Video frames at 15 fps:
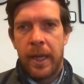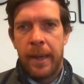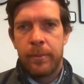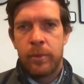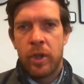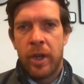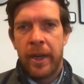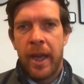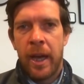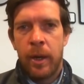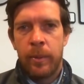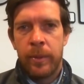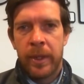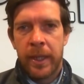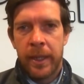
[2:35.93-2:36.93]
I'm trying to
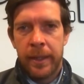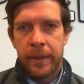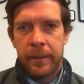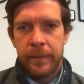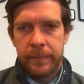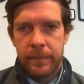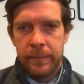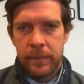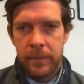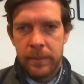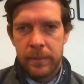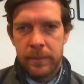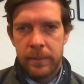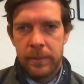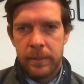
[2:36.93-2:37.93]
help the kid.
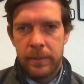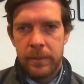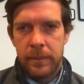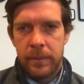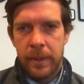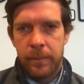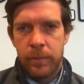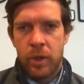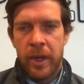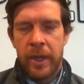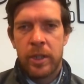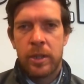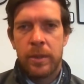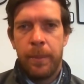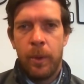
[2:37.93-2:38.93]
I'm trying
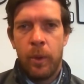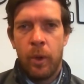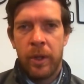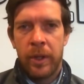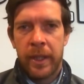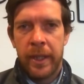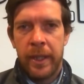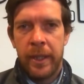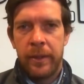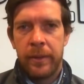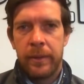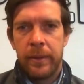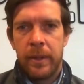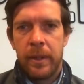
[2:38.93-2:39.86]
to support the kid.